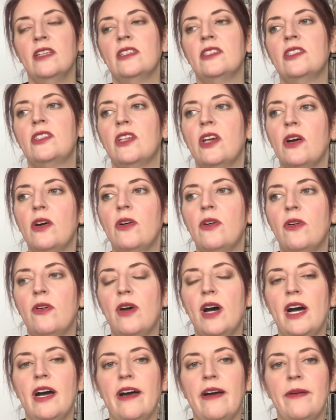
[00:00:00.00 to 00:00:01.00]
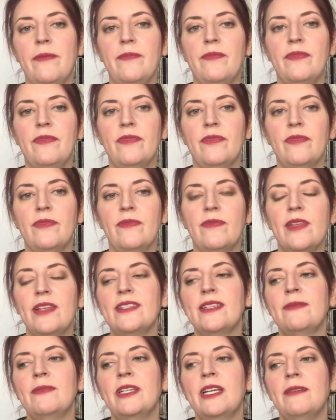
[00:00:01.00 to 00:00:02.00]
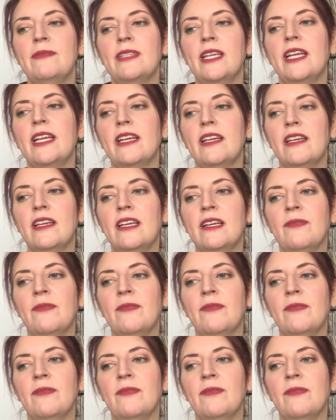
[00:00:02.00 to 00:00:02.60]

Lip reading: So sometimes, like,